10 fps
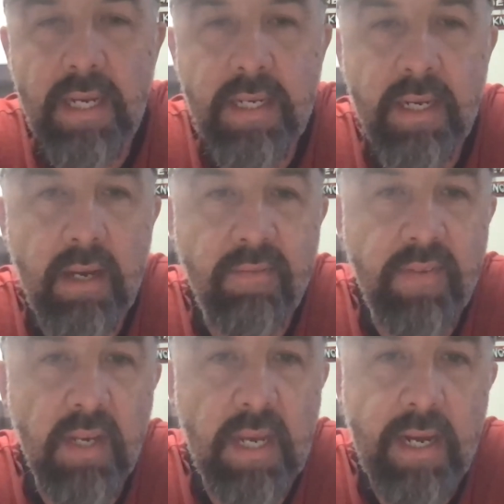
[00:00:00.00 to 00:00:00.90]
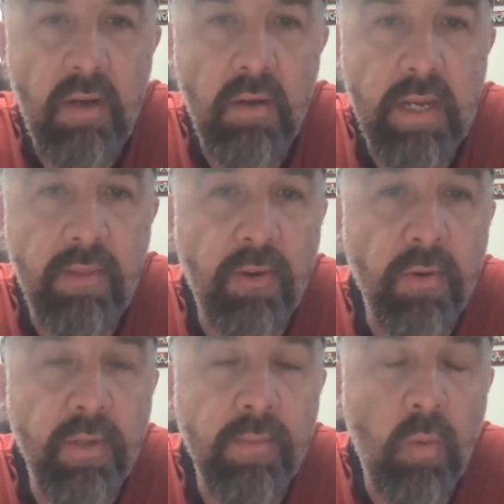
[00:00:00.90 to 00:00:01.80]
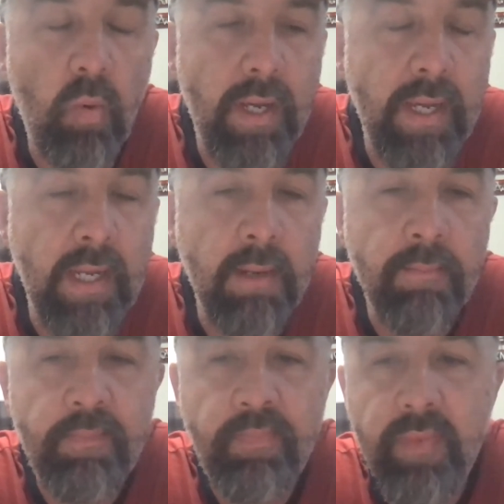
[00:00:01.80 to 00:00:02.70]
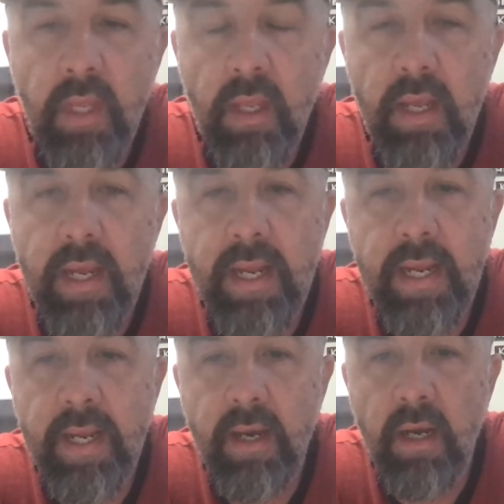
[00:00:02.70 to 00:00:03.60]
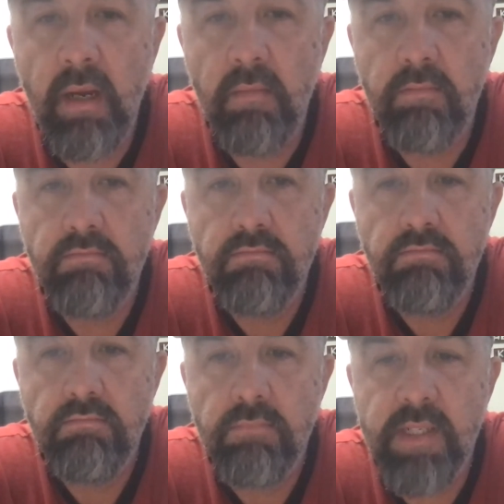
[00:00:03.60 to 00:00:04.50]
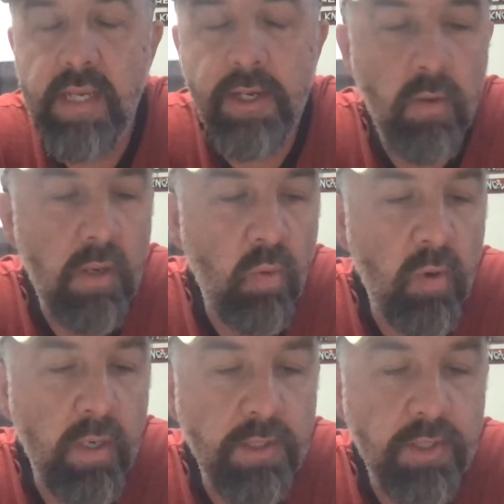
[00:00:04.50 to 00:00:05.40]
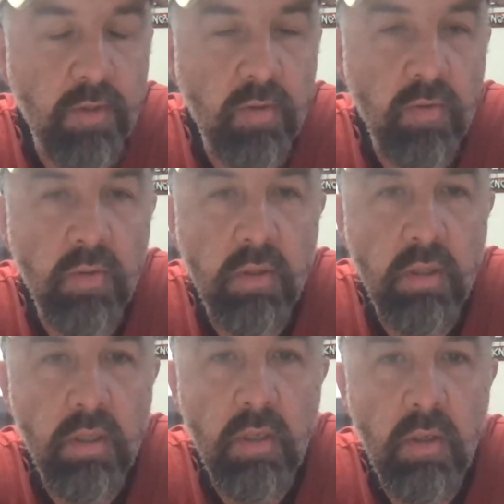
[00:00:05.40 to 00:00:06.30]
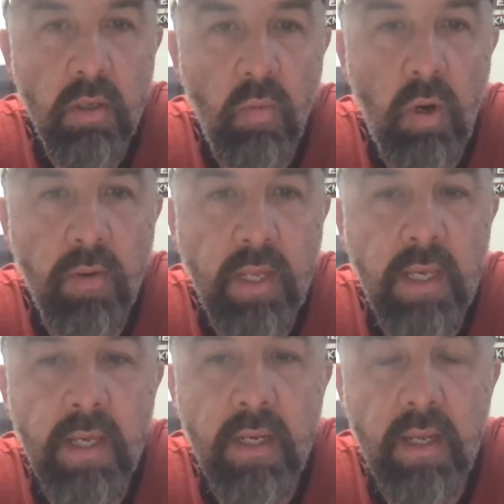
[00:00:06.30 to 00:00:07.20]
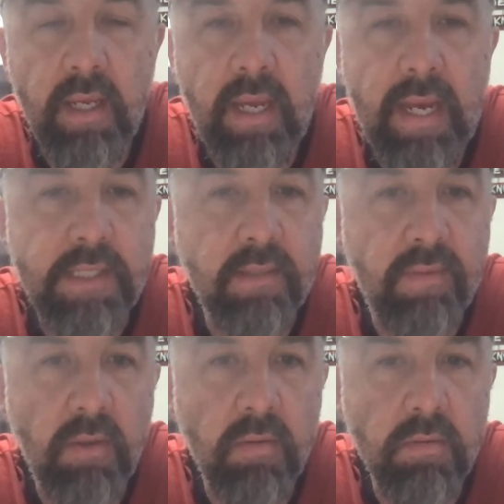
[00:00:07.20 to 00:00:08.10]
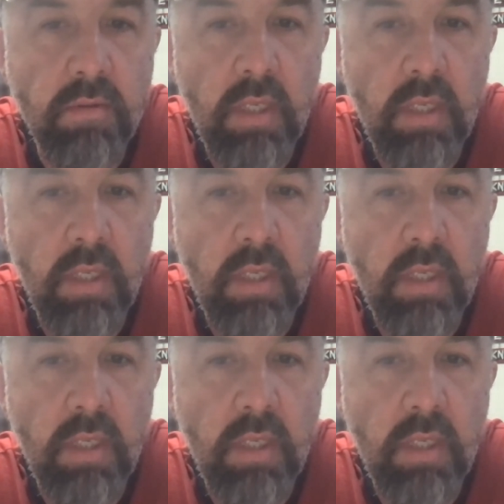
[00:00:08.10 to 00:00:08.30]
I did not fill out. I threw them away, and because I knew I wanted to walk in and cast a vote.